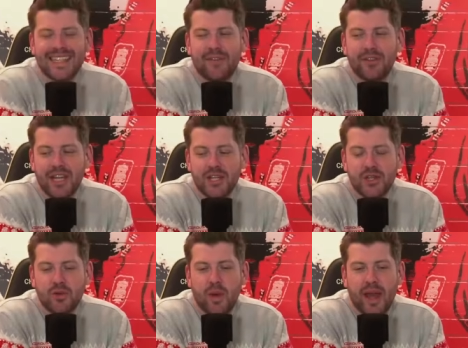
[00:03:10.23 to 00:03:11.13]
have an
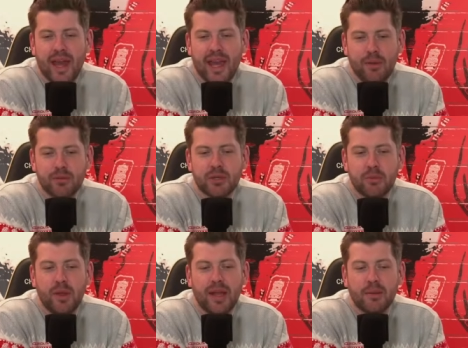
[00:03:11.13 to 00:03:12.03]
issue where he was
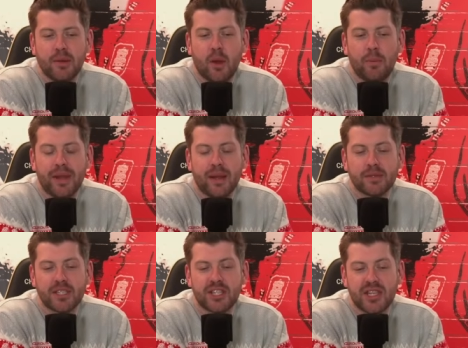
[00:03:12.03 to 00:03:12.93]
complaining about not being
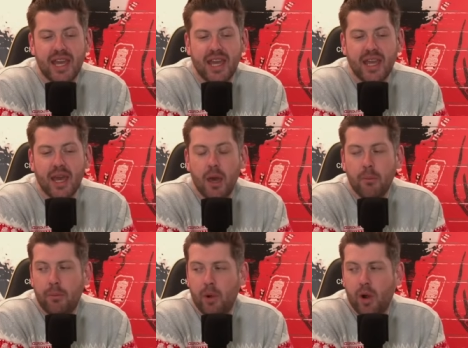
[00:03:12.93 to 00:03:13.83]
able to see,
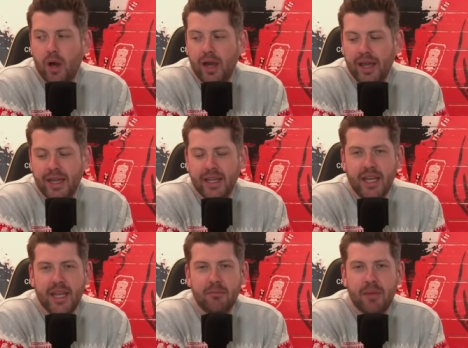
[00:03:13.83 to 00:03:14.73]
but
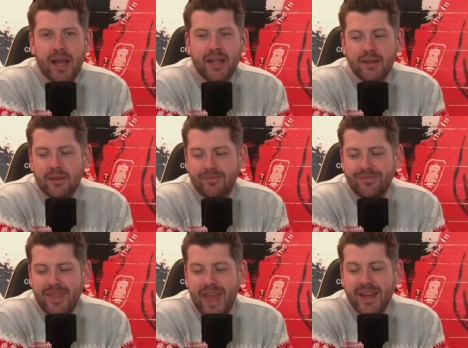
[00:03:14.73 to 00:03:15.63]
in
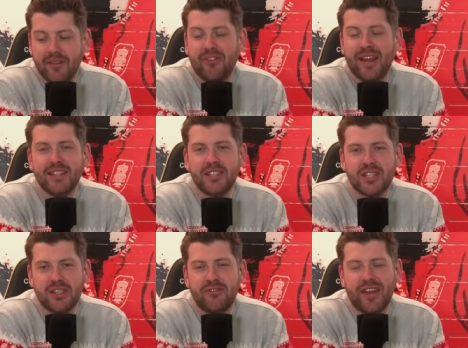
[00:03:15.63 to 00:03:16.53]
defence
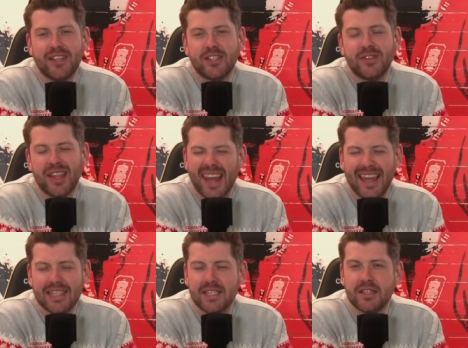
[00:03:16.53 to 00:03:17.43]
of the
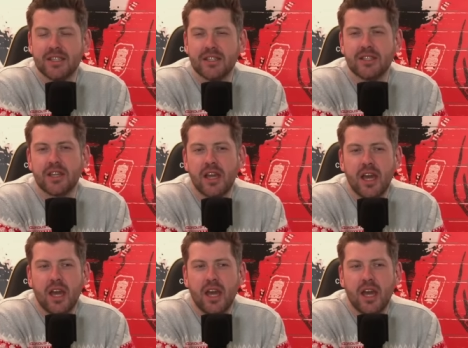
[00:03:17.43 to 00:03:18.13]
lasers,